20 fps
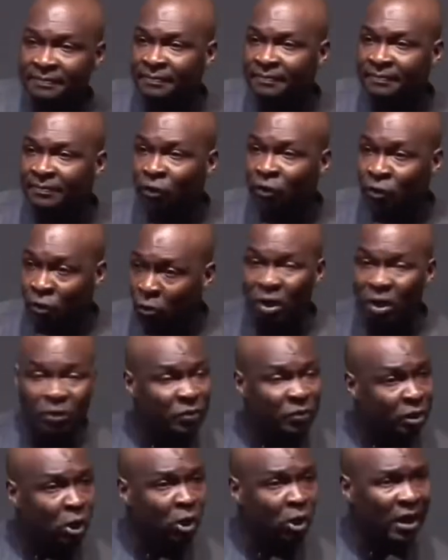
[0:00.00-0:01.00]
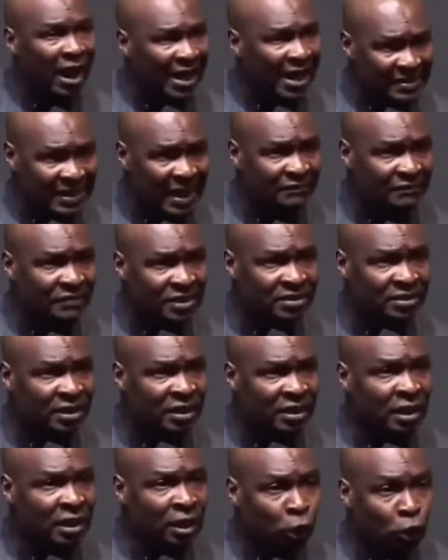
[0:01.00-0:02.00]
You know what we call eye service?
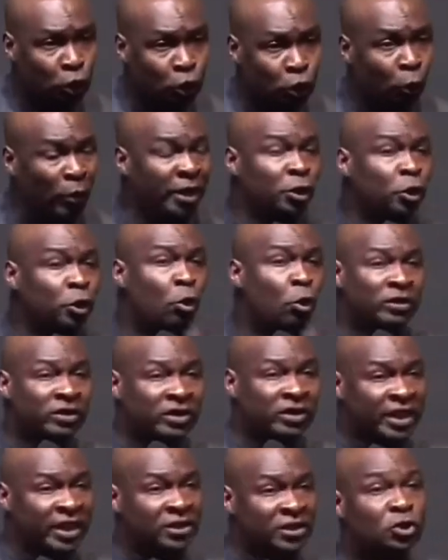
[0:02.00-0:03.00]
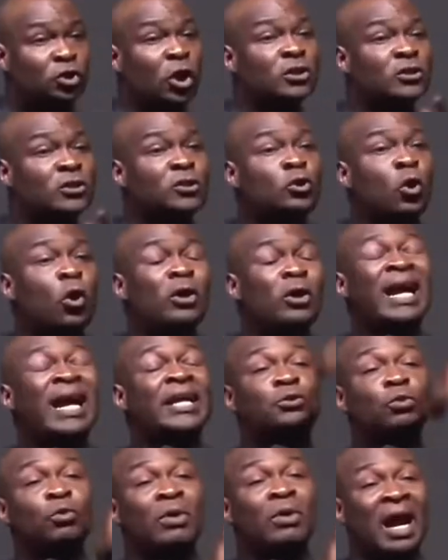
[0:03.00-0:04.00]
Doing good things just so
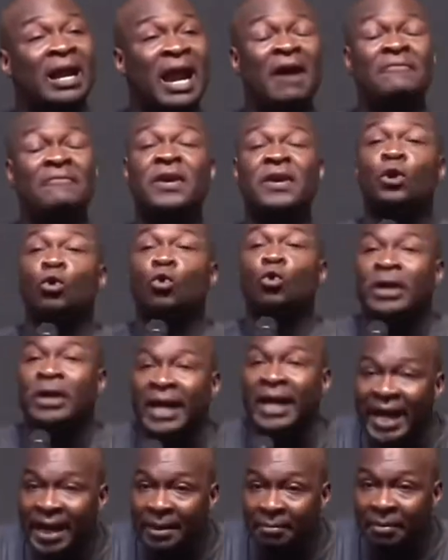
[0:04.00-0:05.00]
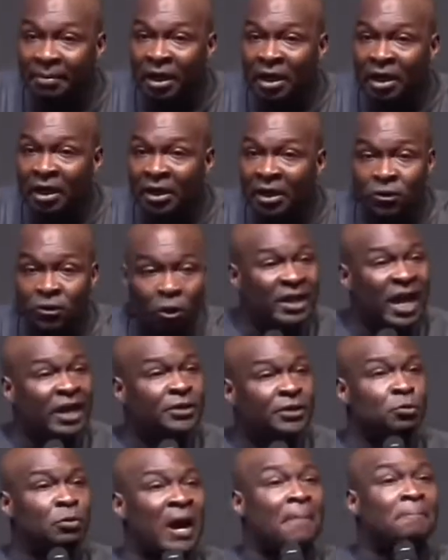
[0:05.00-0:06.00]
that you can have a good name, so
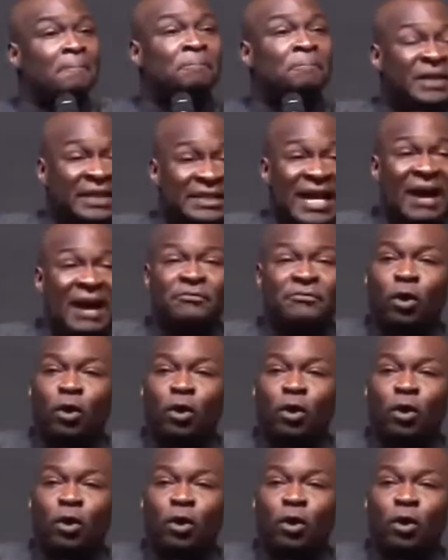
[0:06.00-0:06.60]
that you can preserve your